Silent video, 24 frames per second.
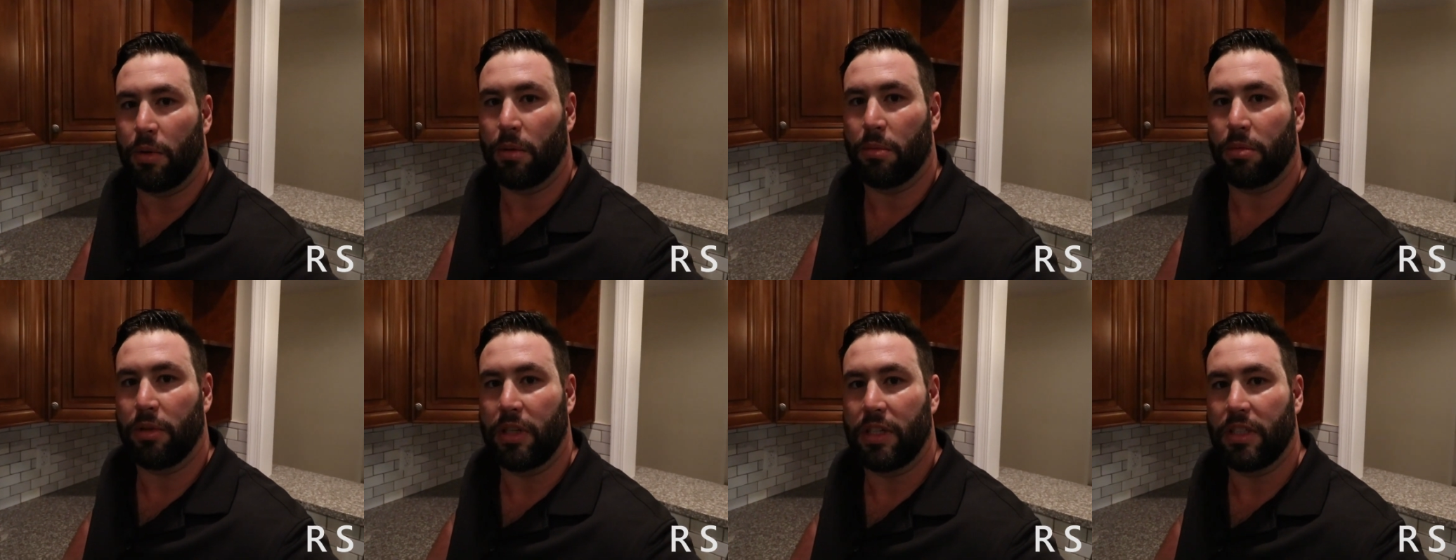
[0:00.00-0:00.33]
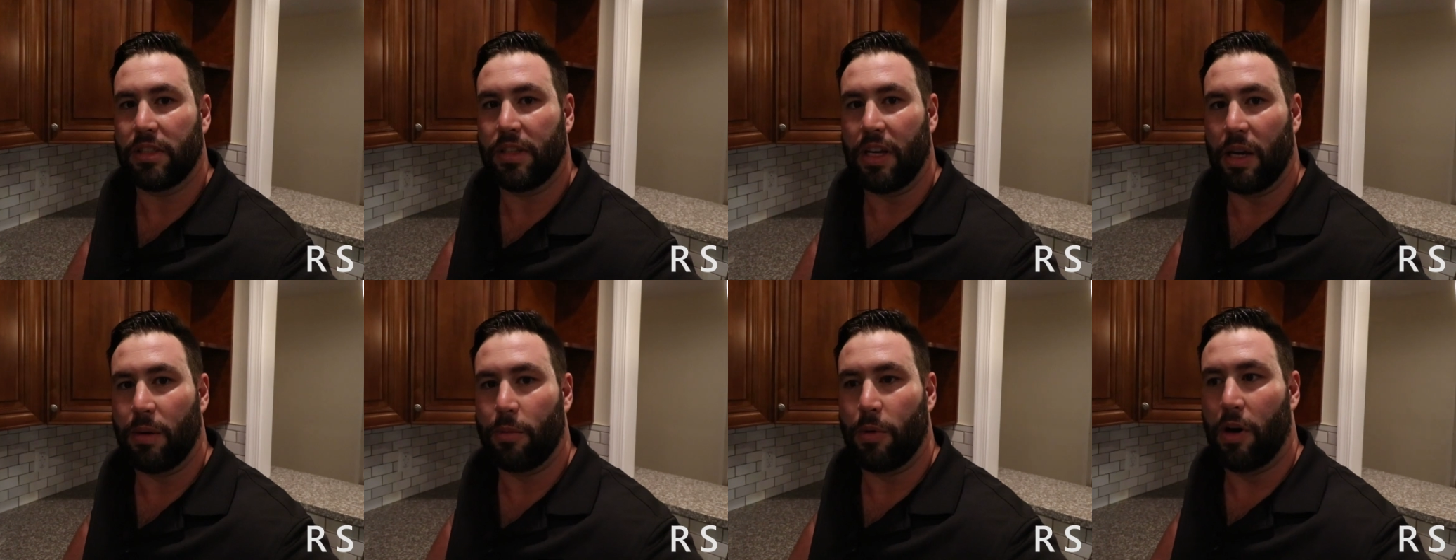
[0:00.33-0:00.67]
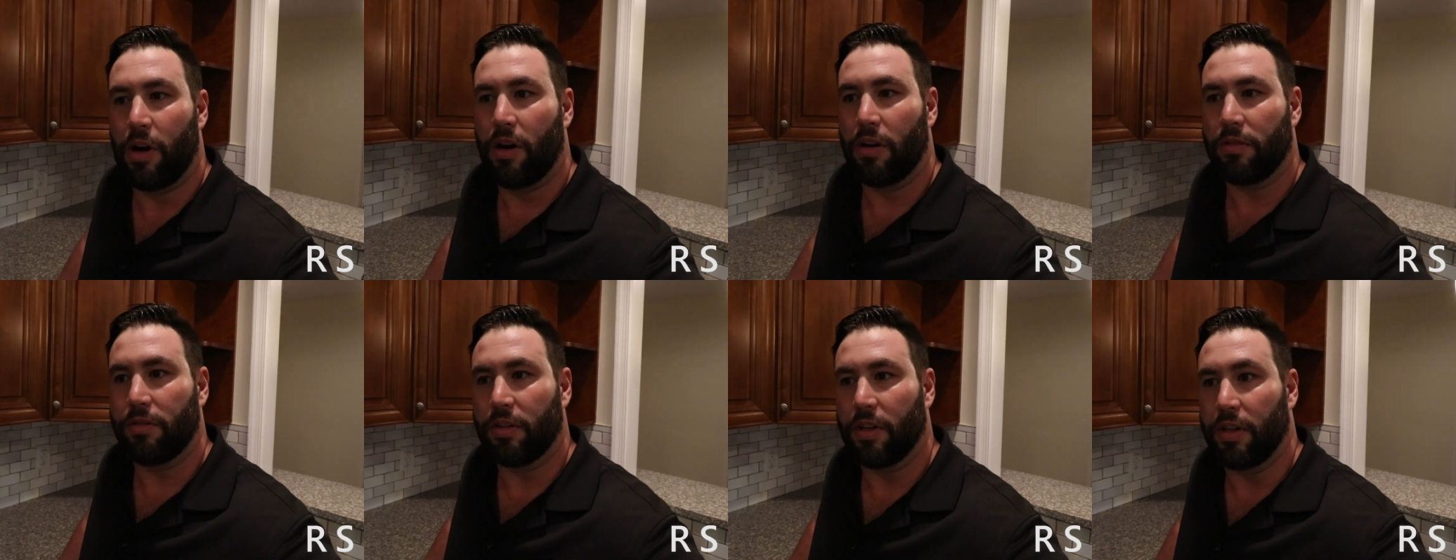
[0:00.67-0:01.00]
them to please take my
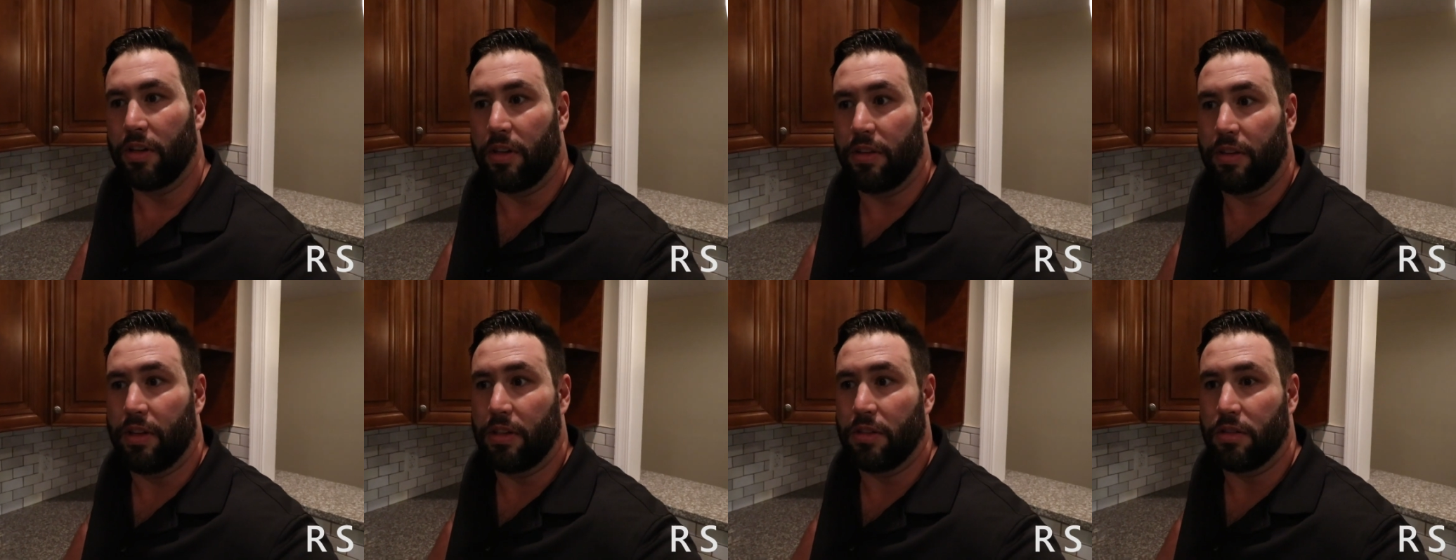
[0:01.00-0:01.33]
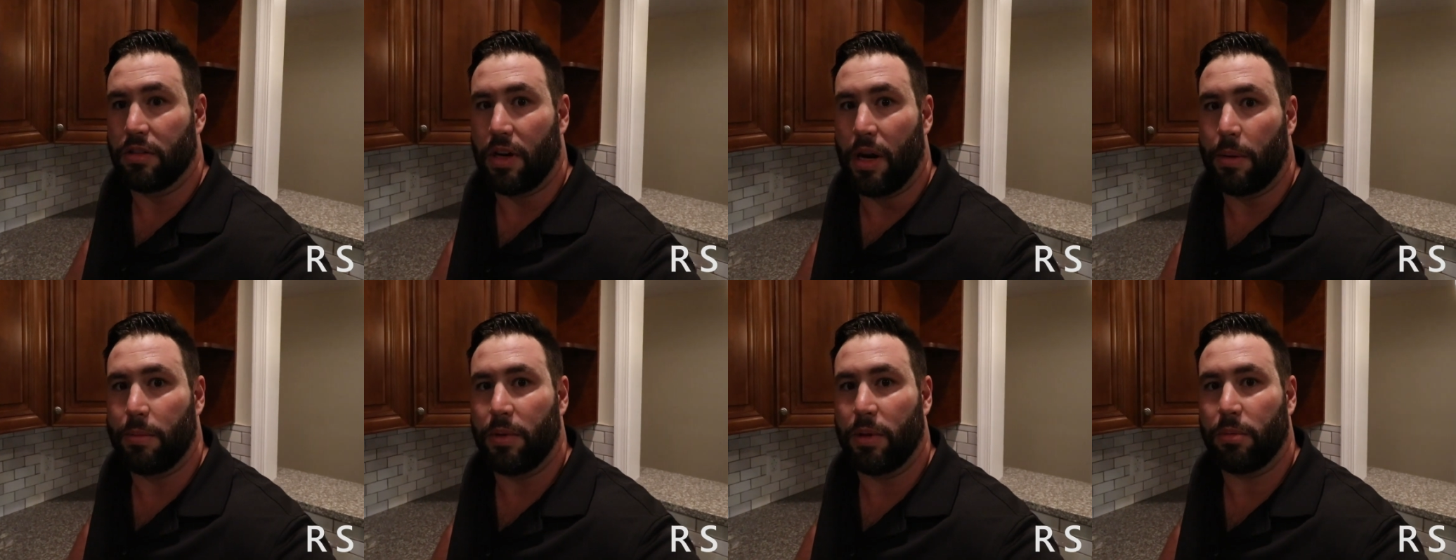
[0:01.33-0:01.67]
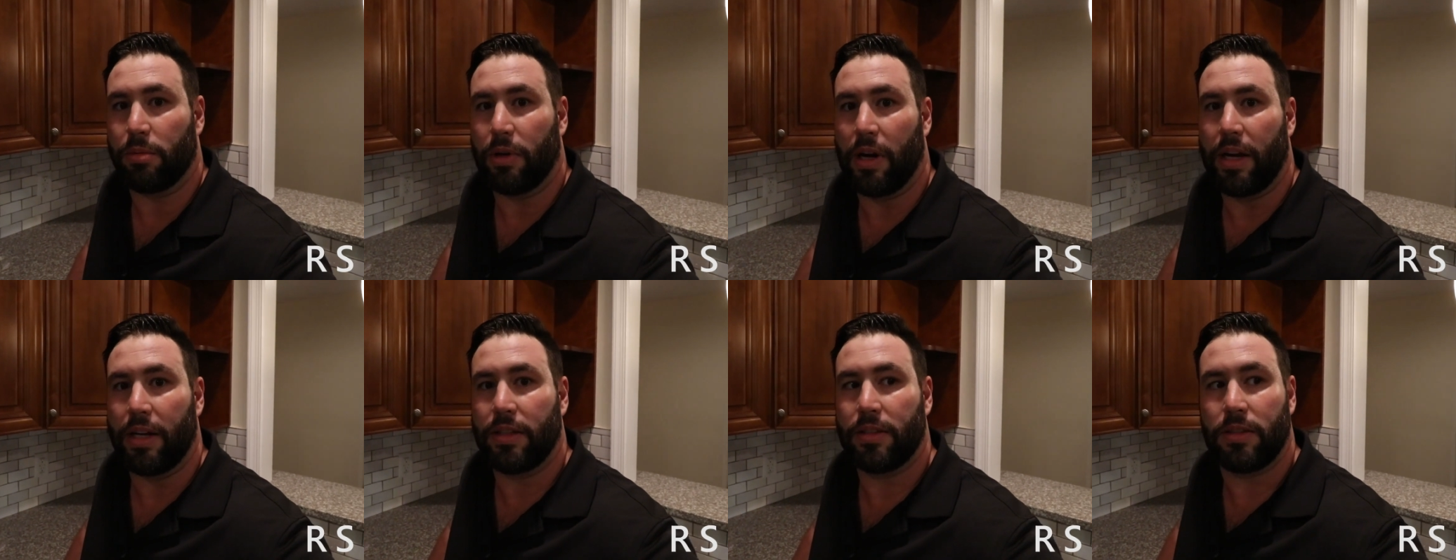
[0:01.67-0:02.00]
offer, and then they dropped the
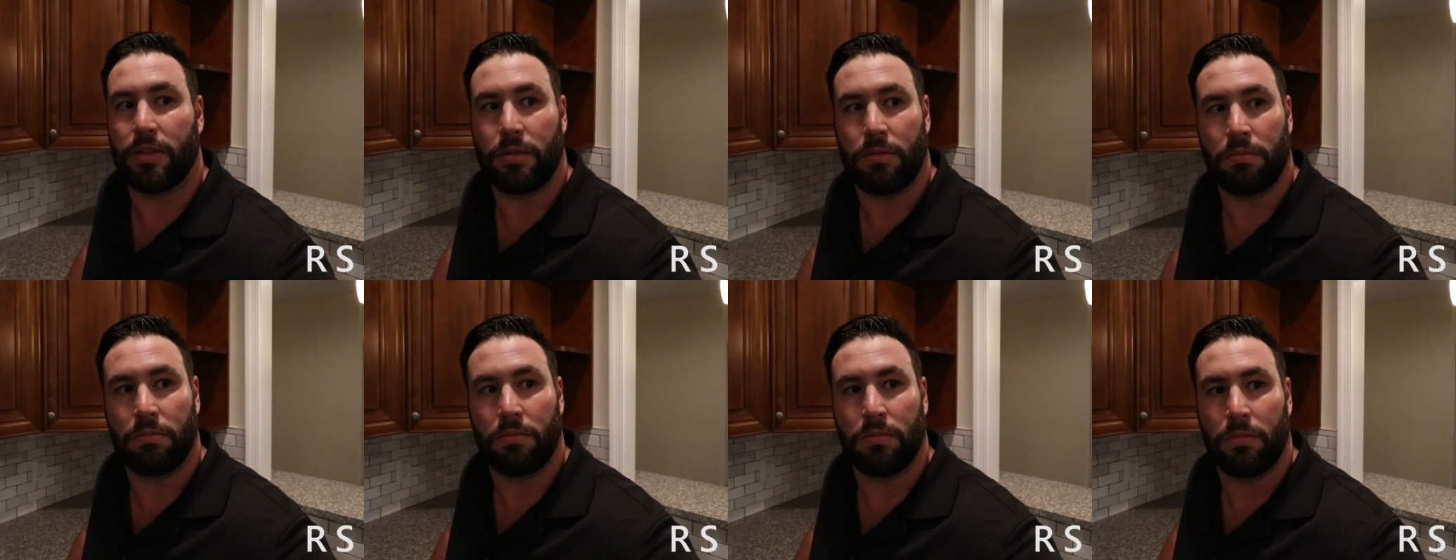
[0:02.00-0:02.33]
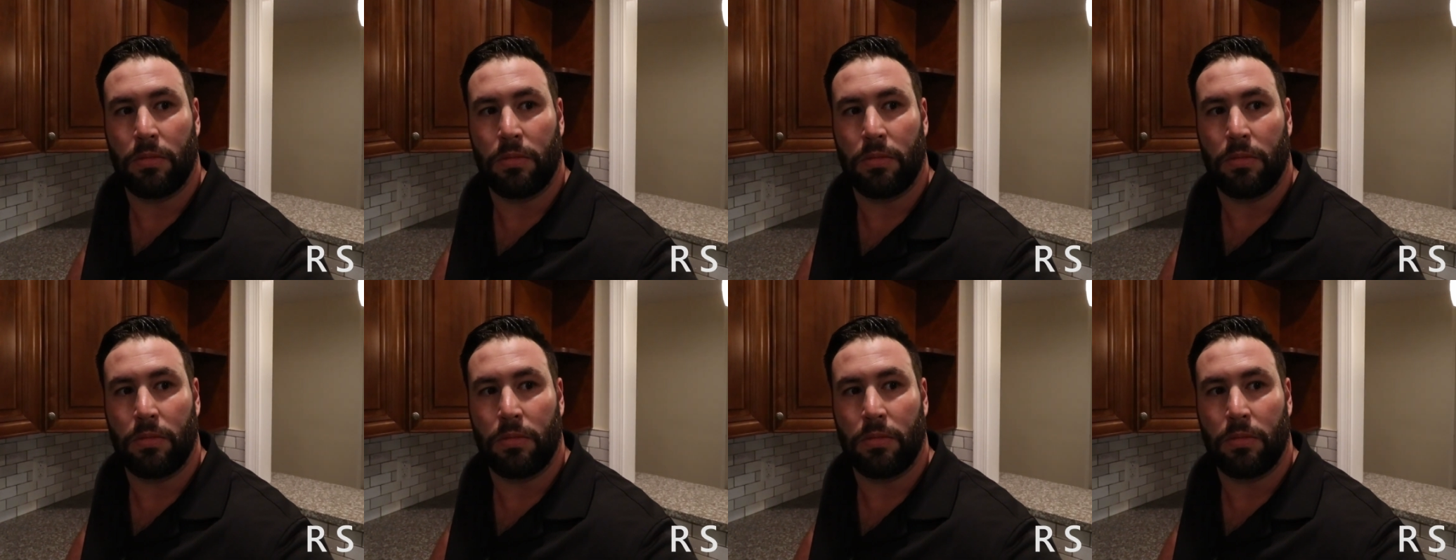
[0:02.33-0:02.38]
price.